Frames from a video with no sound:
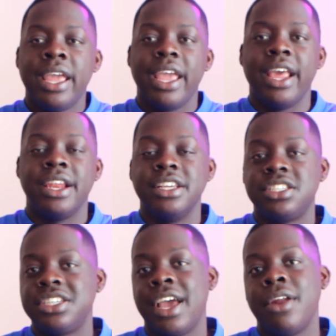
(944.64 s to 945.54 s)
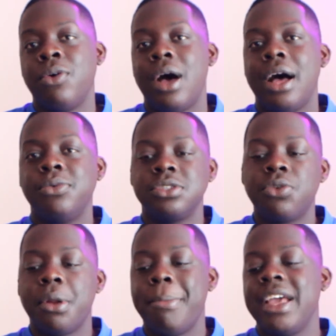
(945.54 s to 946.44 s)
in this channel. I was
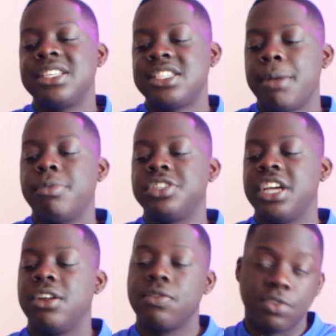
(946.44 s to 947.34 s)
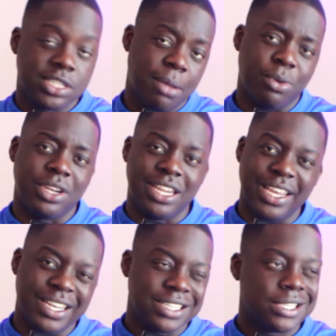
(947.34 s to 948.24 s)
gonna make separate channels for separate
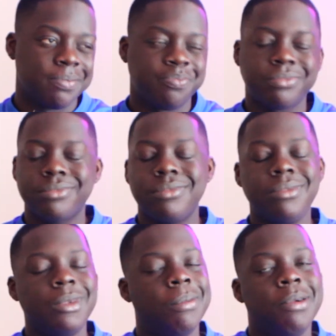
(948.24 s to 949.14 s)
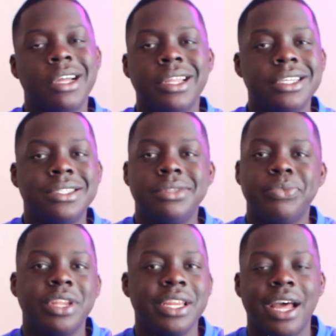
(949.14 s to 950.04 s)
things, but it's
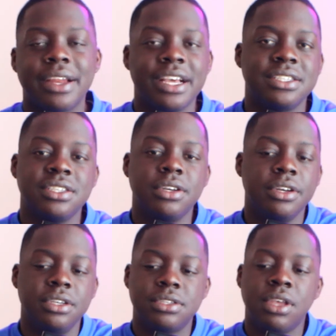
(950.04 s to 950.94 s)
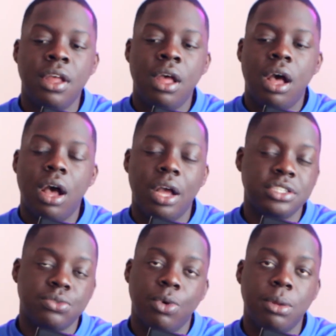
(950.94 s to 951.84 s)
really not that serious. I
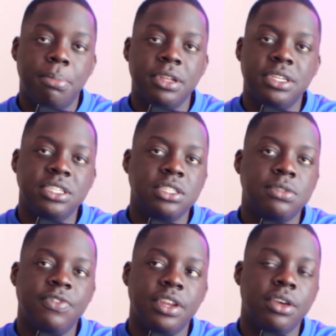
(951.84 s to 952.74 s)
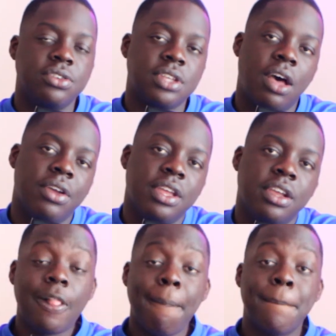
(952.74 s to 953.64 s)
just want to put these videos out
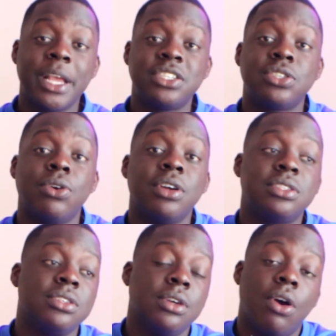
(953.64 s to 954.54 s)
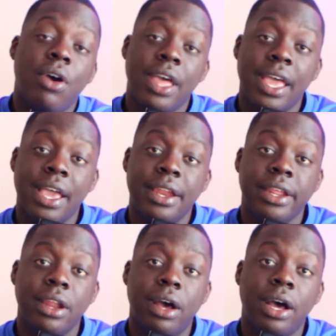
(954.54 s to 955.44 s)
here. Make sure to go ahead and